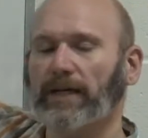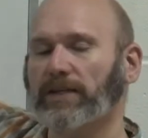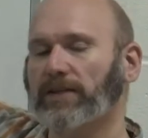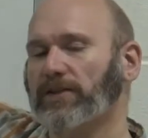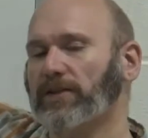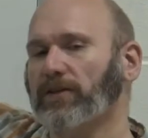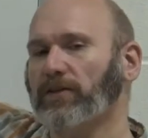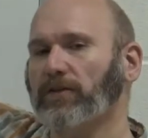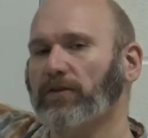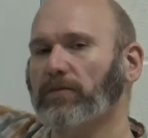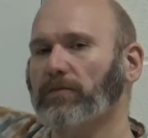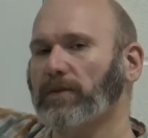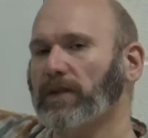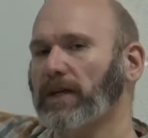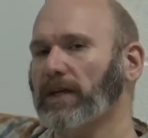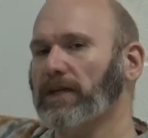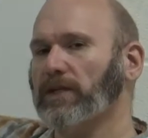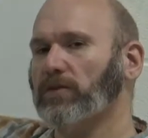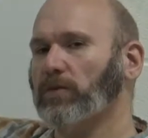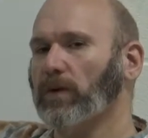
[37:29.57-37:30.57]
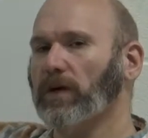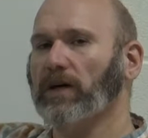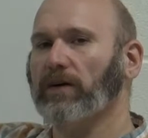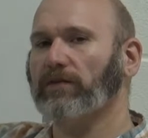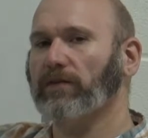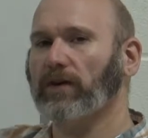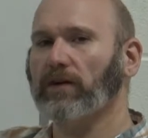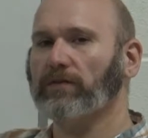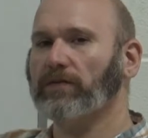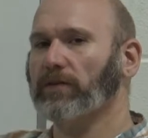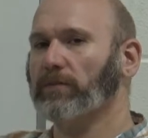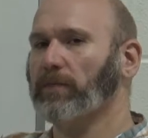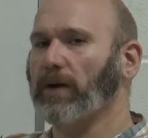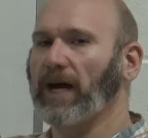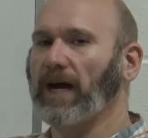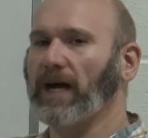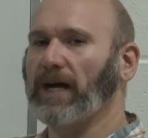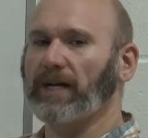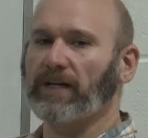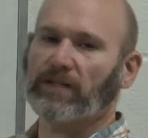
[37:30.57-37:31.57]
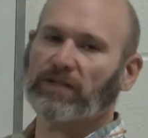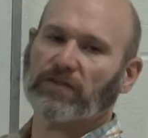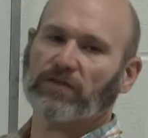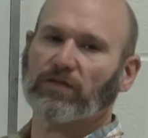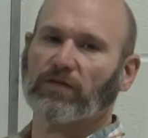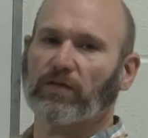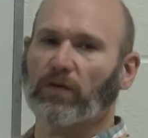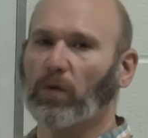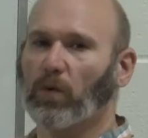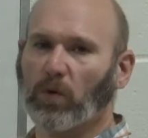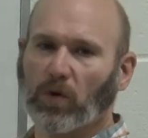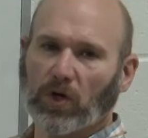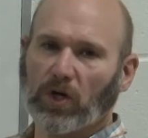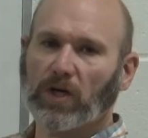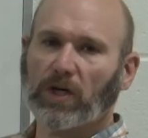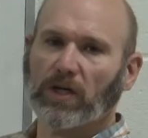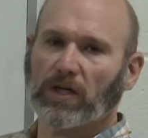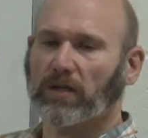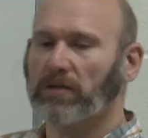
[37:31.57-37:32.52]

assume that 12 over pi is 4,